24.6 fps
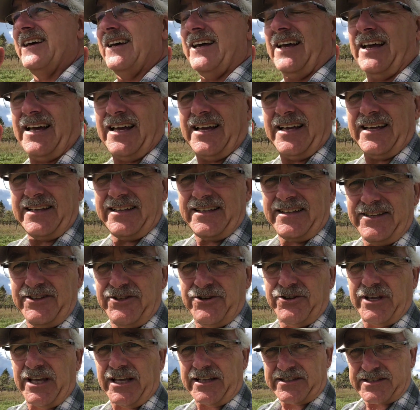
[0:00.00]
and you
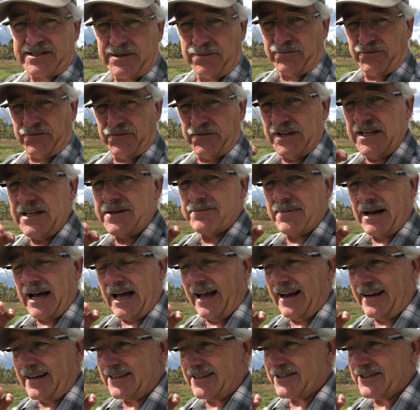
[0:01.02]
get some feedback.